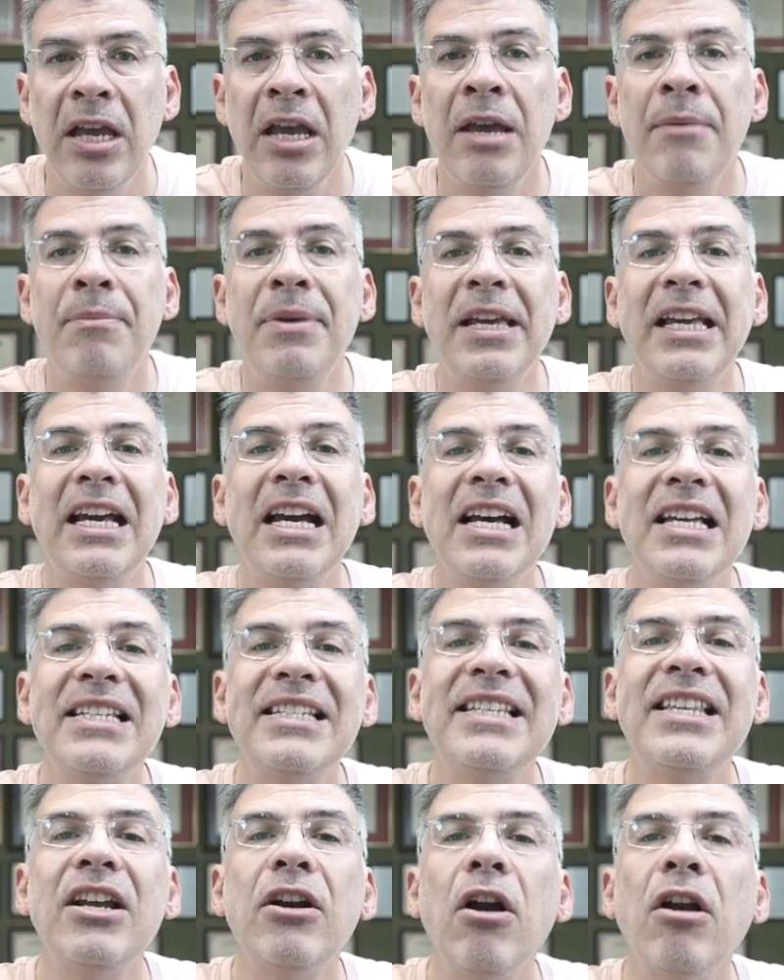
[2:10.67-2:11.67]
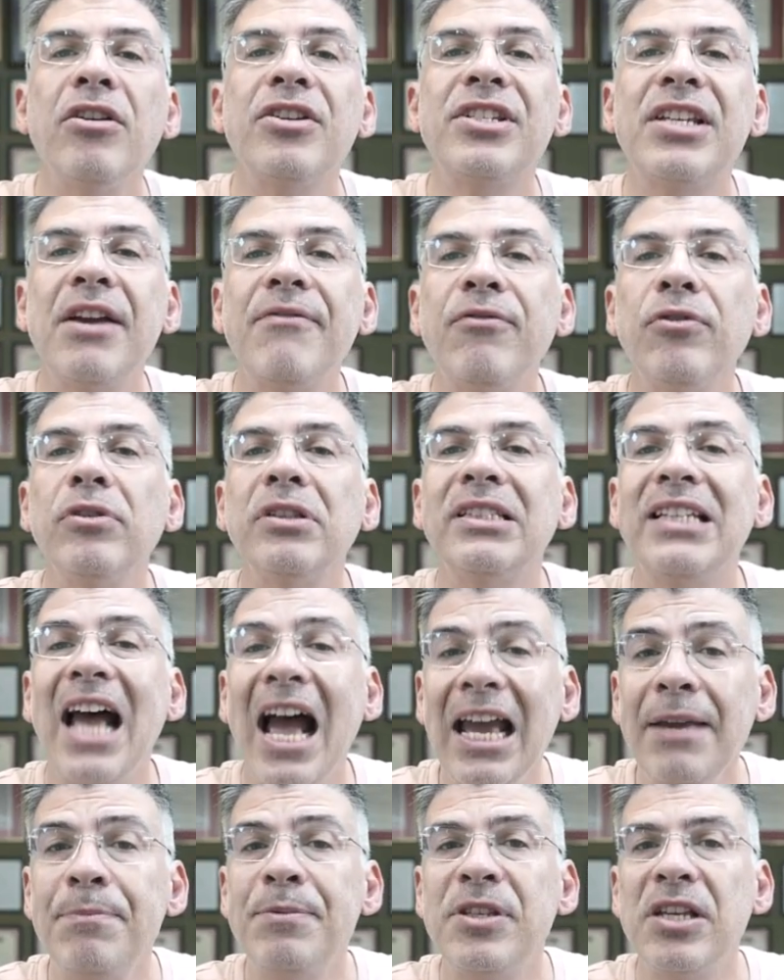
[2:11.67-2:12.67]
Because there are several
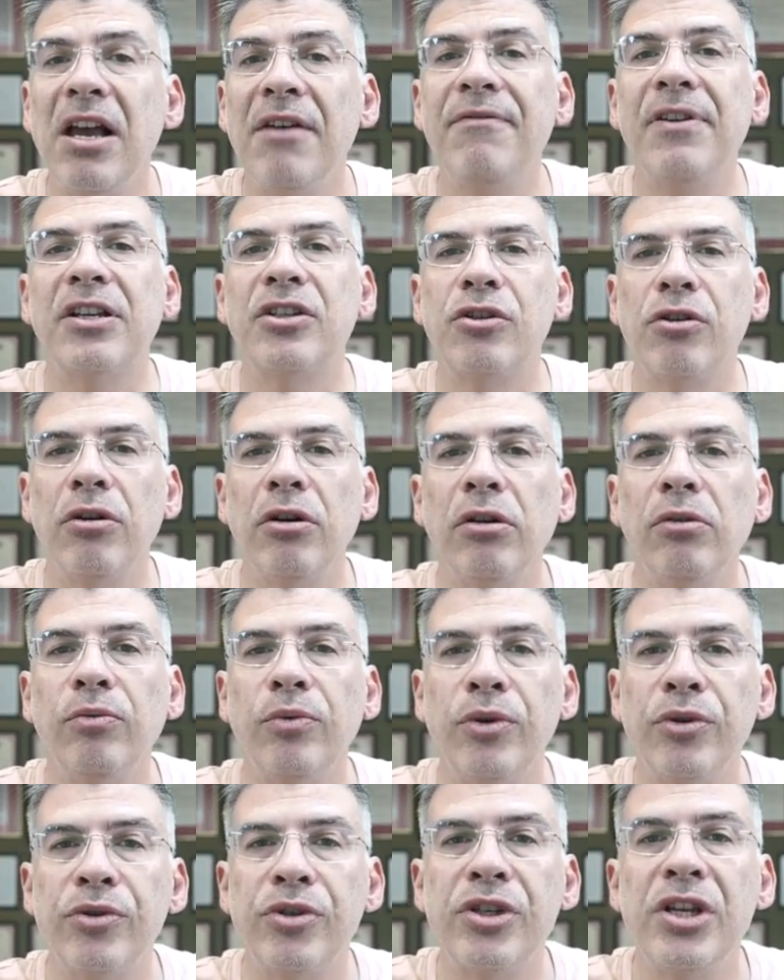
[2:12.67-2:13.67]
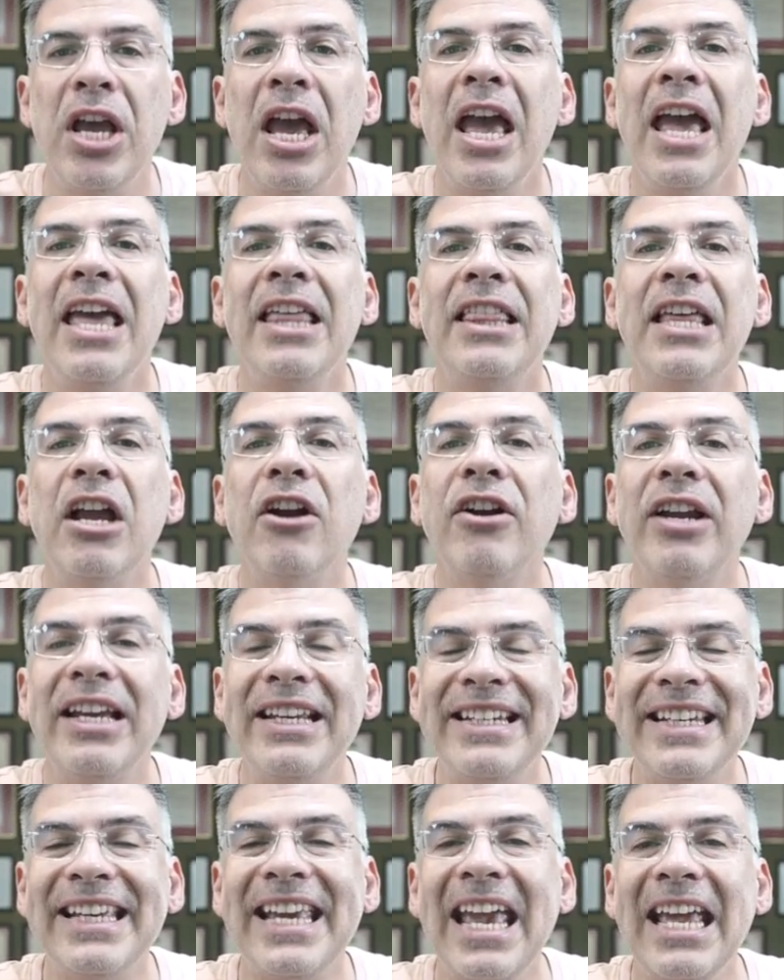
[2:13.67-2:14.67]
types of external routes, they are
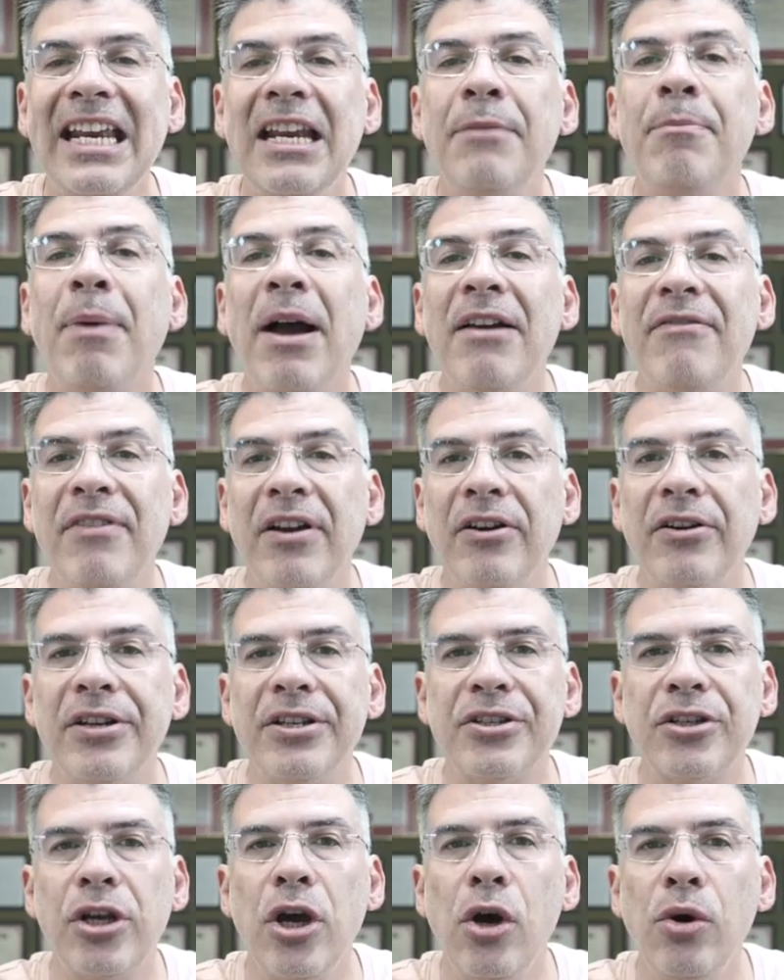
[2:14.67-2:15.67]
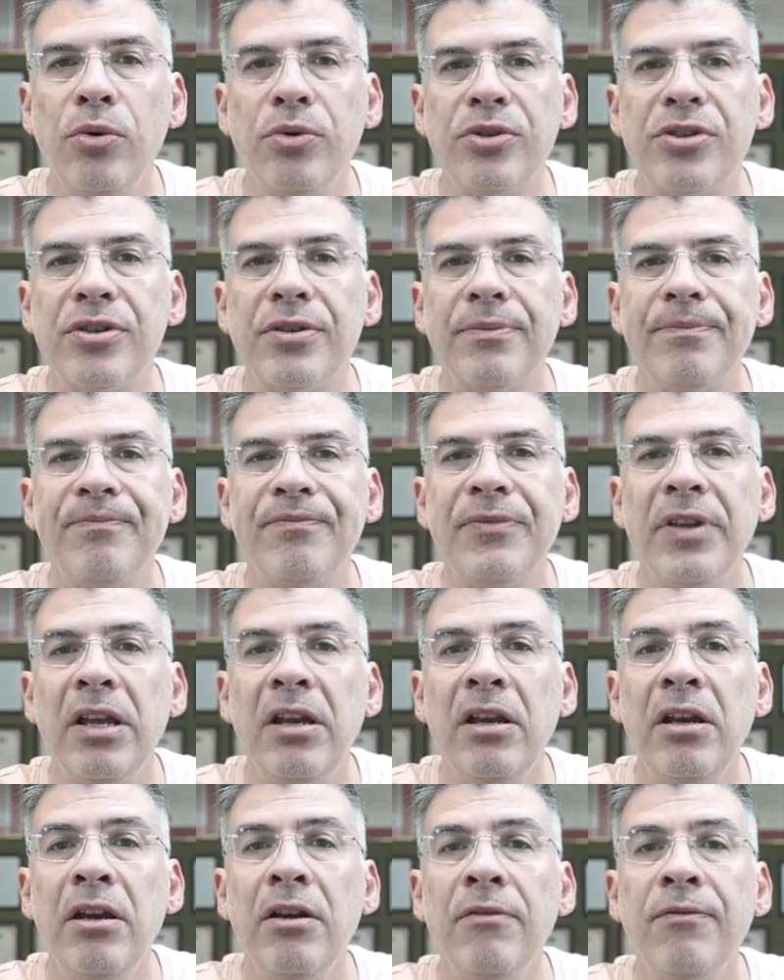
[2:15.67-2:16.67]
indicated by various codes.
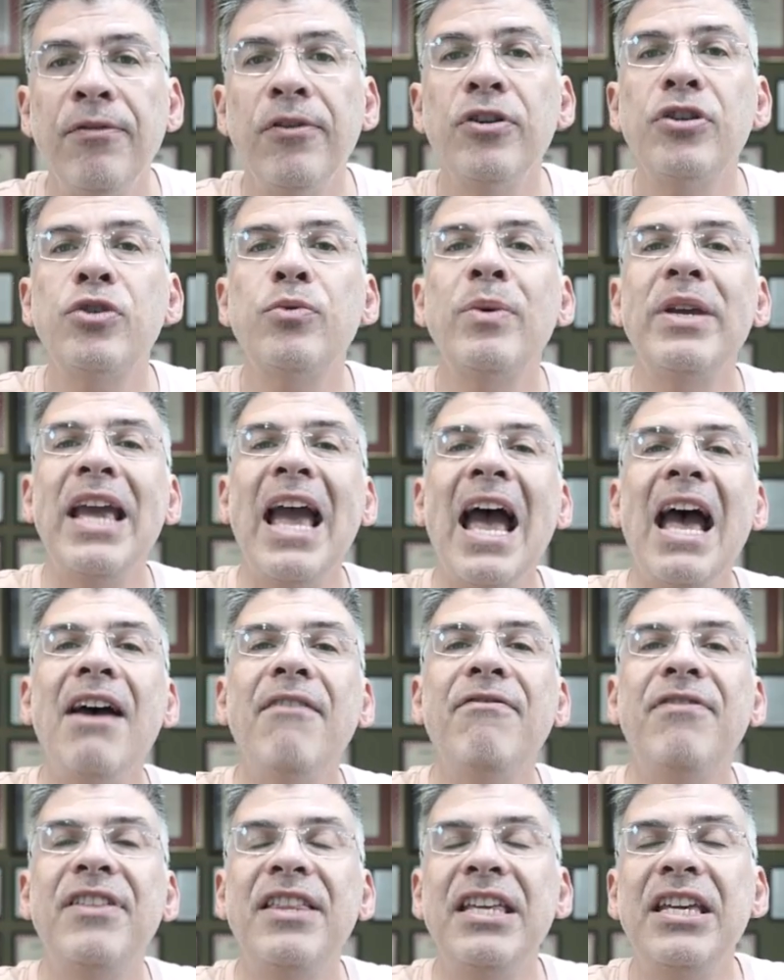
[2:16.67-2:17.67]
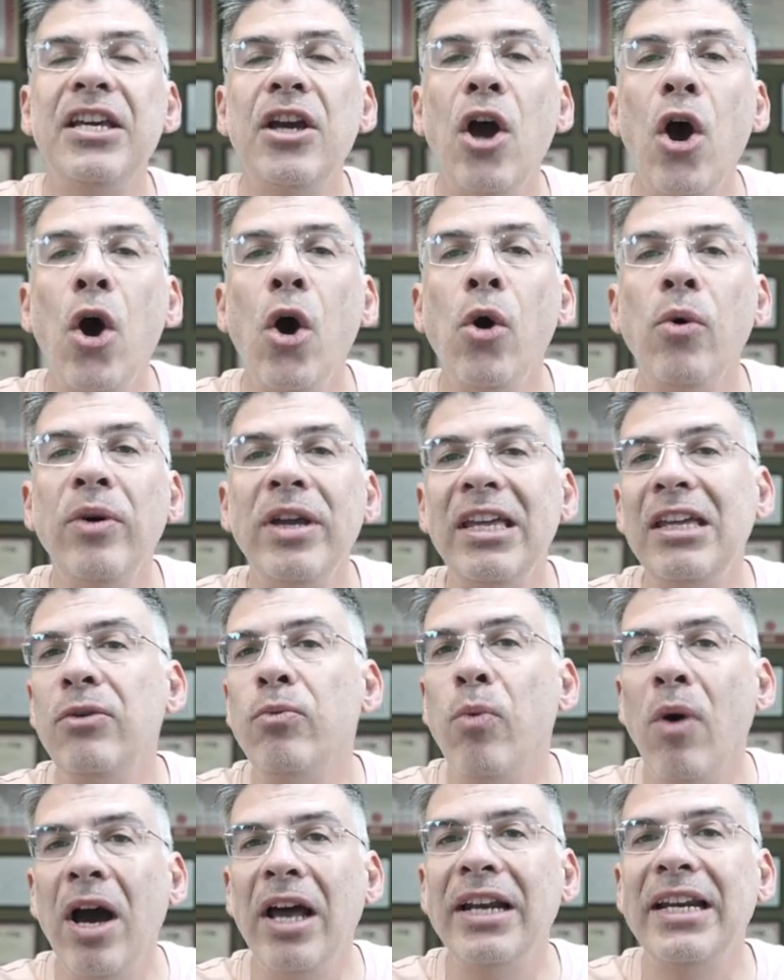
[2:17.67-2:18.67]
First, we have the O E
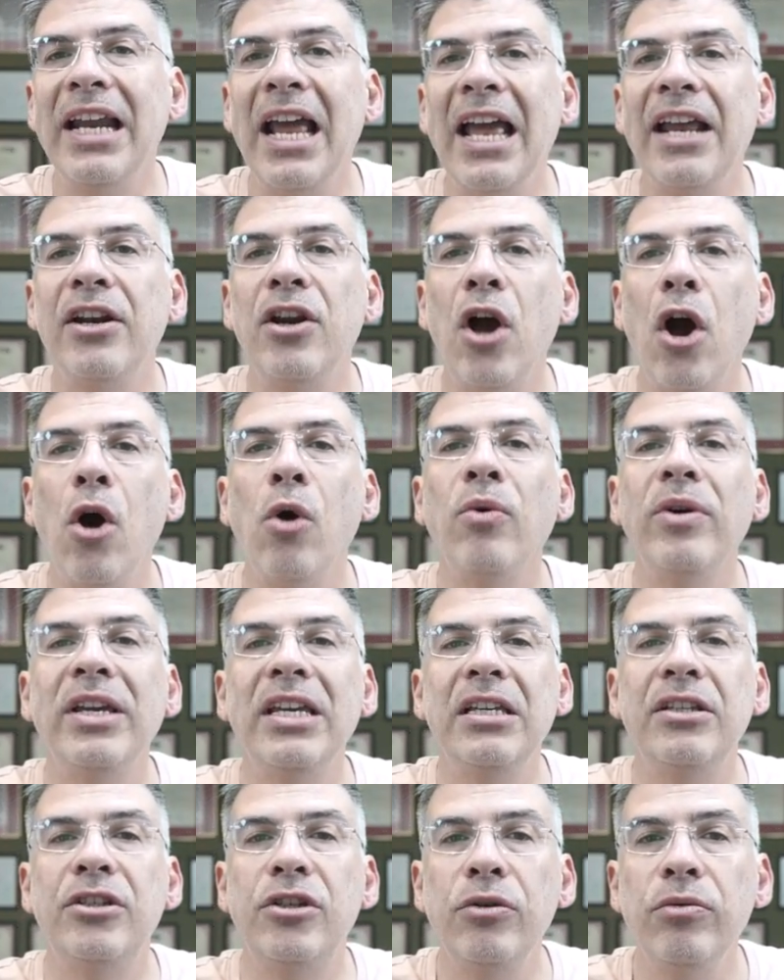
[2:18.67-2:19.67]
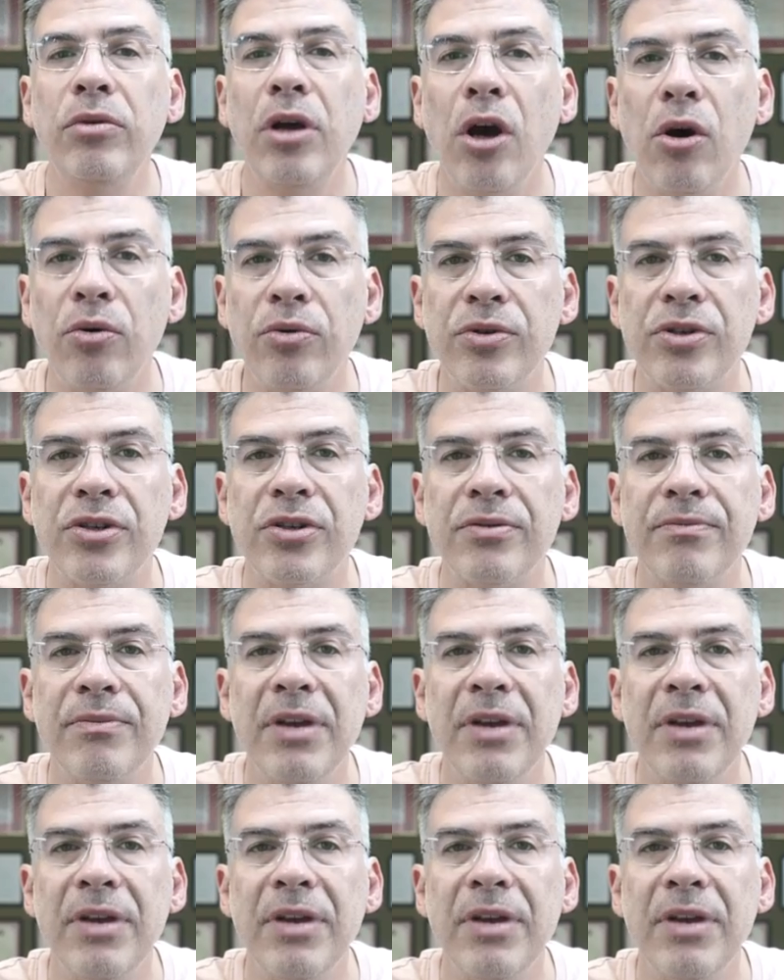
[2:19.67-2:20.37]
one and O E two codes.